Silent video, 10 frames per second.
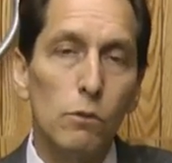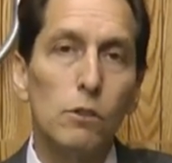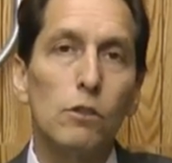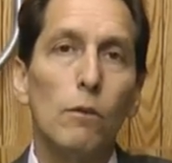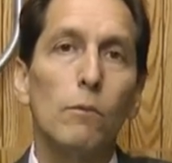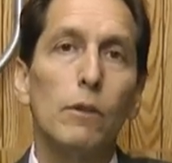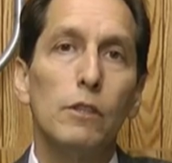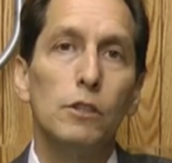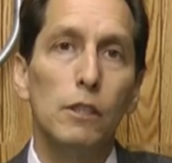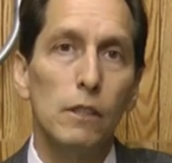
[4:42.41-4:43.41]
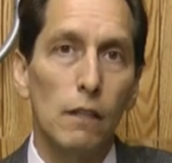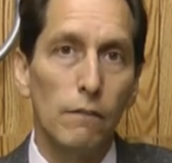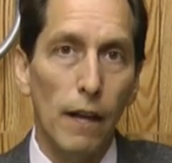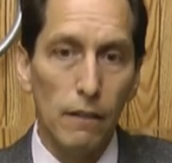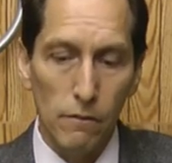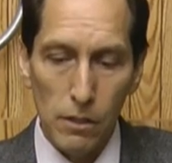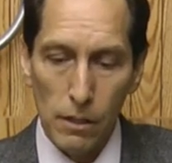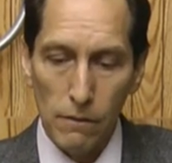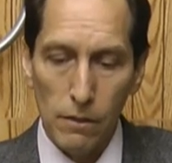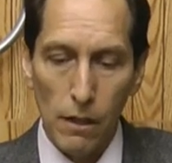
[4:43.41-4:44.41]
we'll determine what the shielding effectiveness
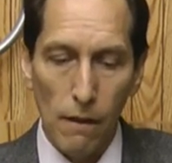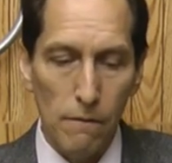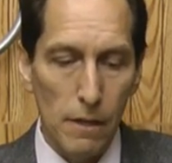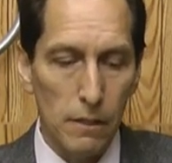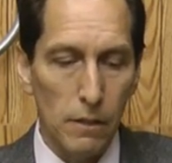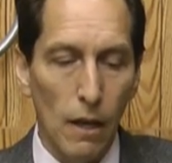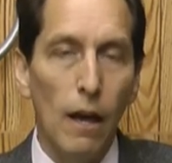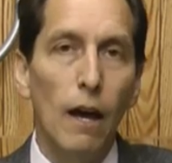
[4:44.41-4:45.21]
is of this,